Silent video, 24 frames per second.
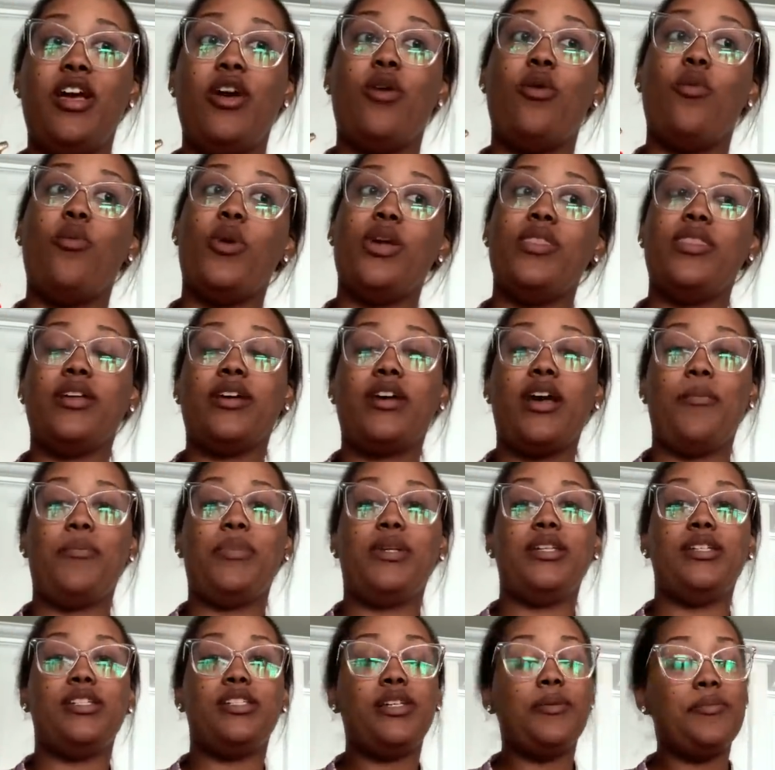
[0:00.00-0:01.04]
when the
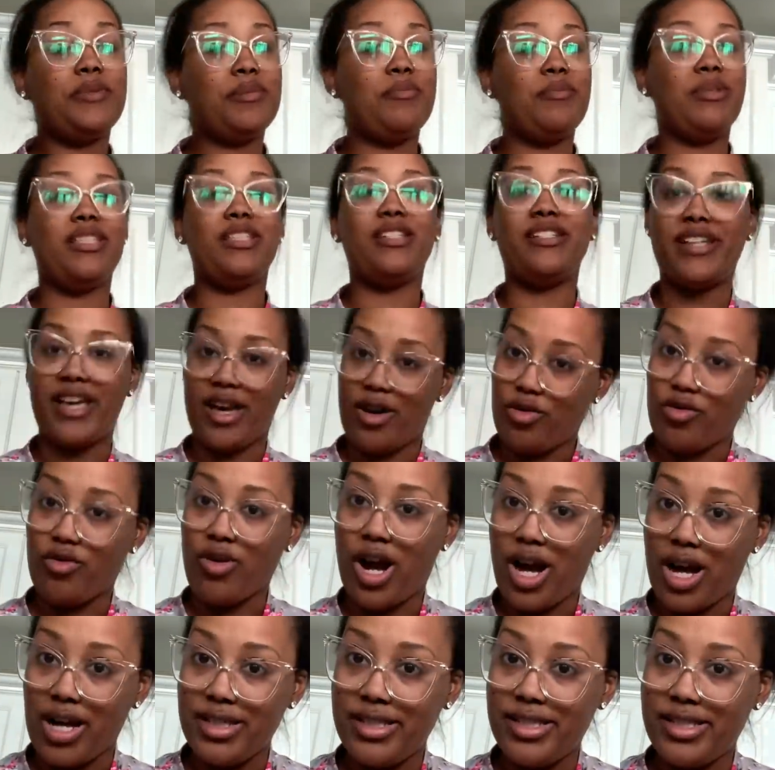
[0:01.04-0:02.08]
company ships me the down
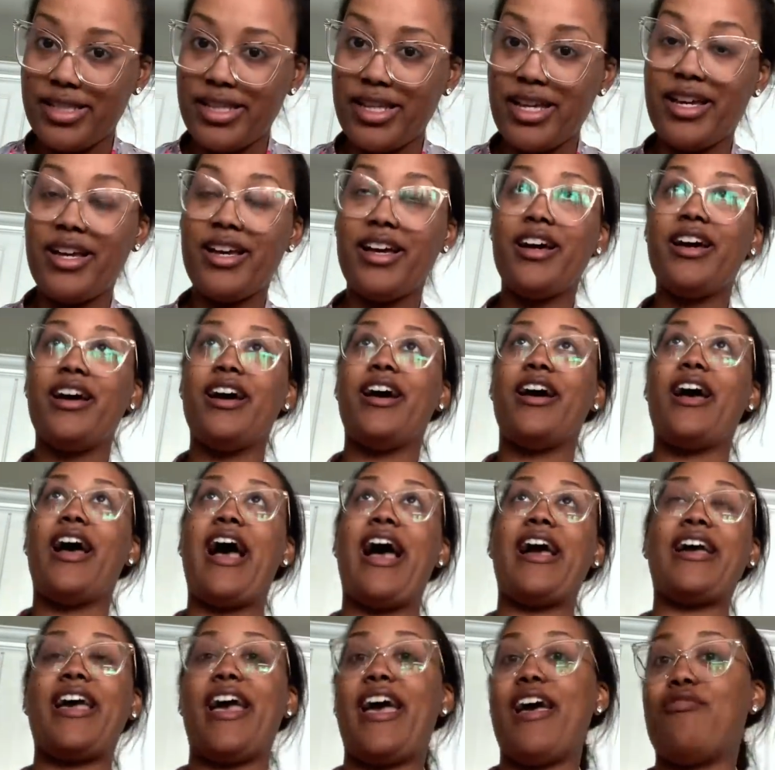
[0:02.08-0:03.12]
rods, I
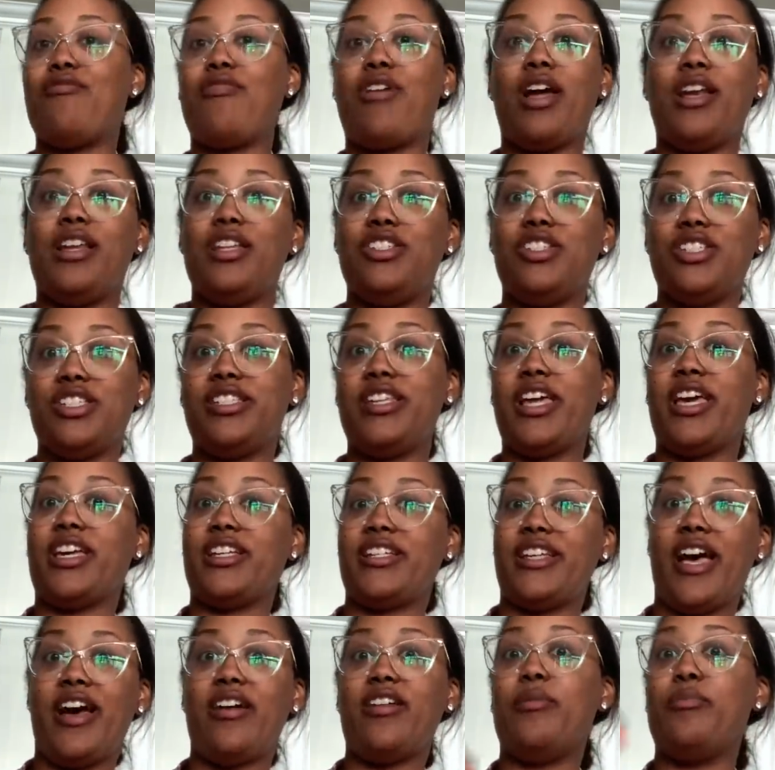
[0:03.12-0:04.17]
can have Ronnie just take it
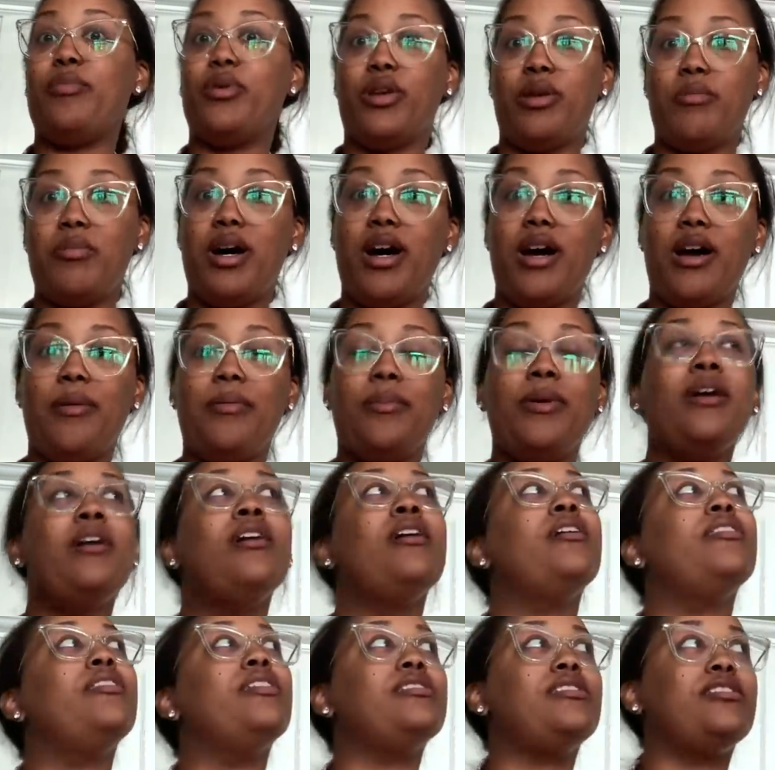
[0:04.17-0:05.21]
down and put them up.
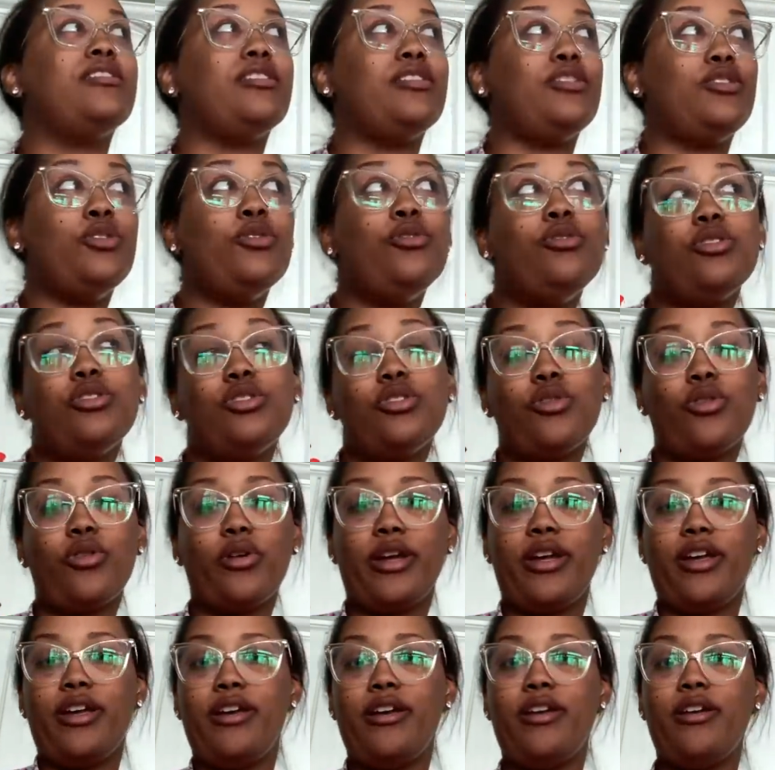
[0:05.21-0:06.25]
This is a
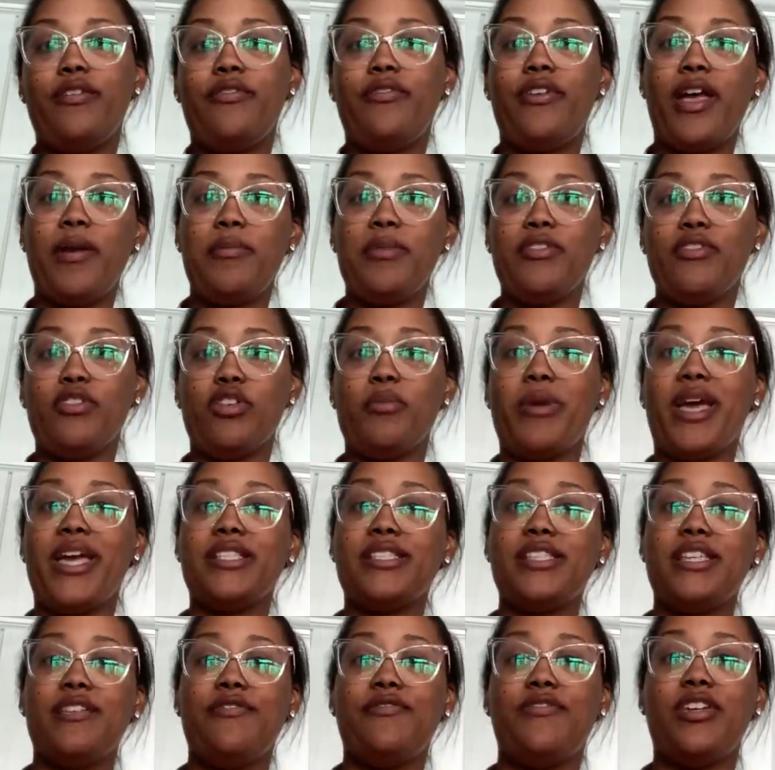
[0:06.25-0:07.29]
two-story family room,
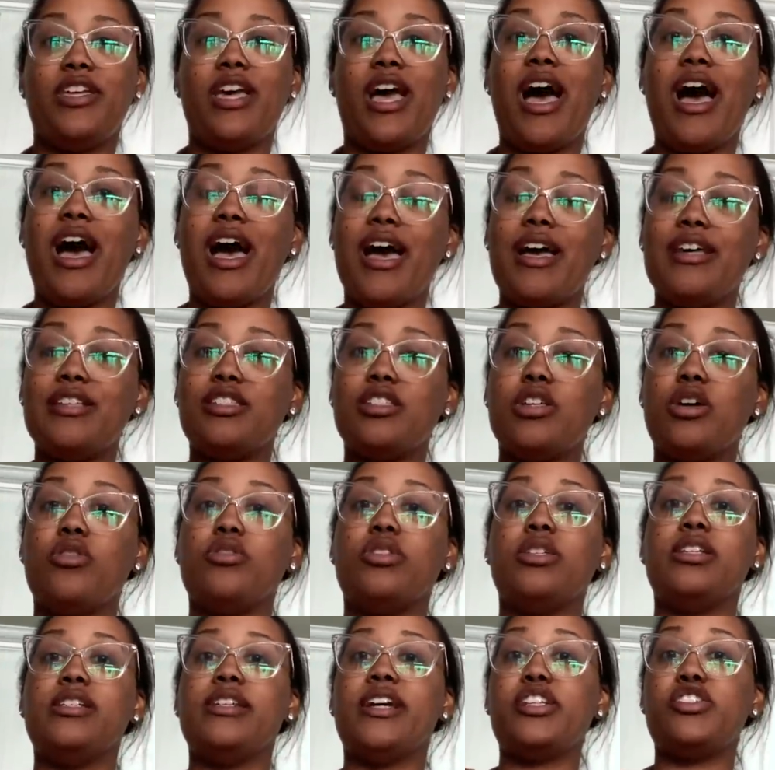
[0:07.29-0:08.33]
eighteen feet high, so the
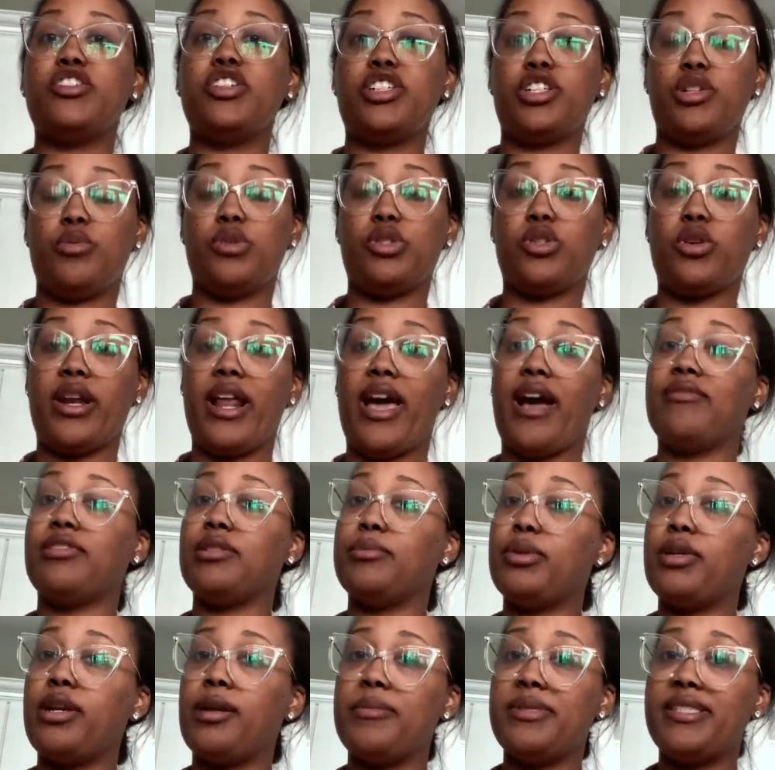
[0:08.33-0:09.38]
electrician was gonna have to
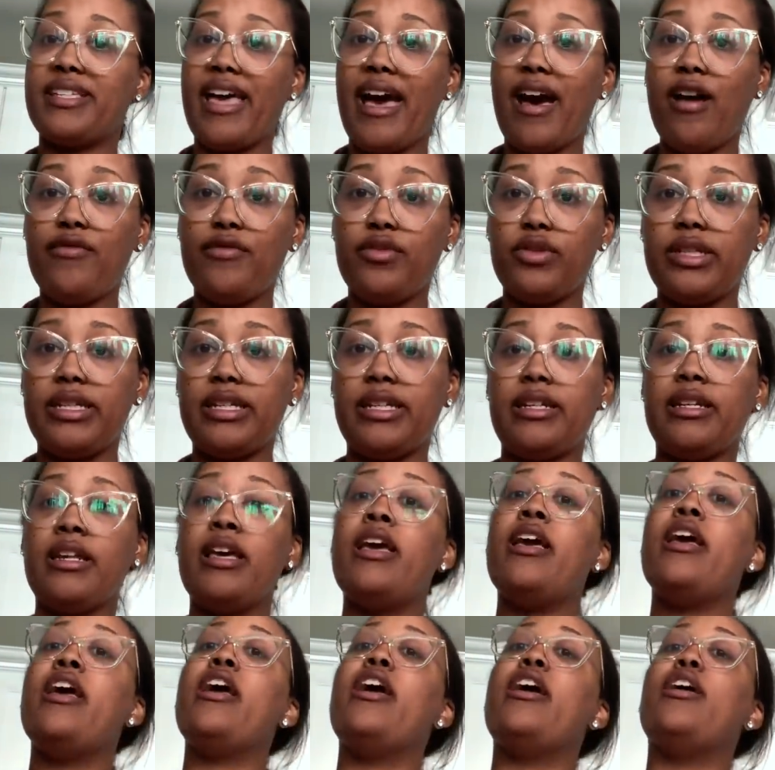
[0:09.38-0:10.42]
put up scaffolding
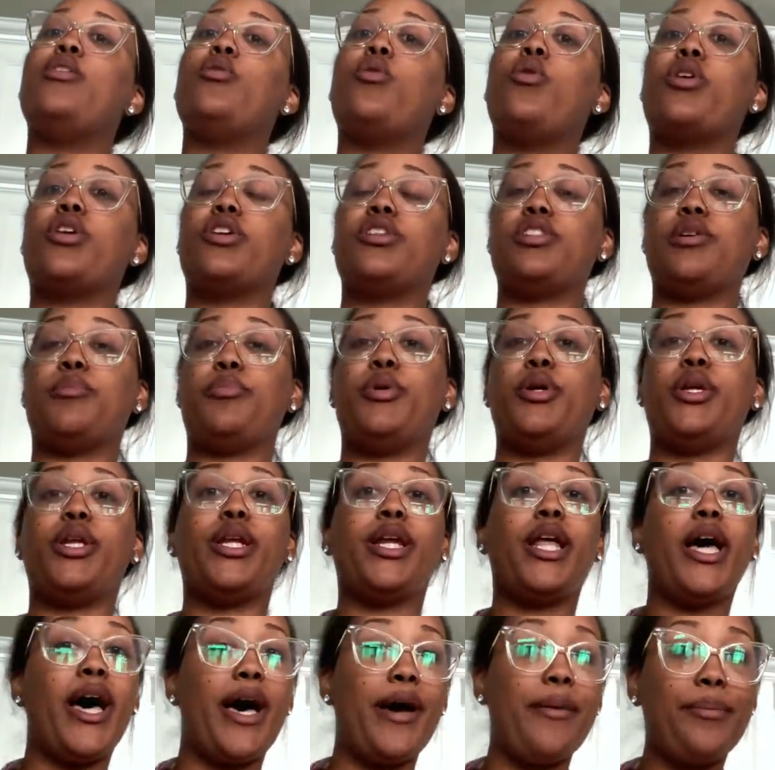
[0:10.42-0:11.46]
in order to put it
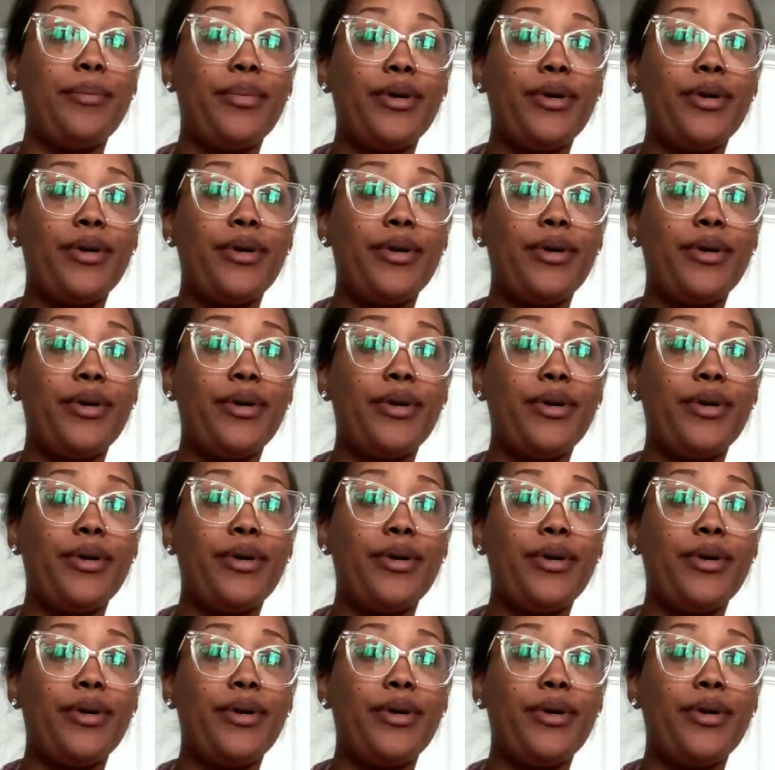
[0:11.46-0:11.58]
up.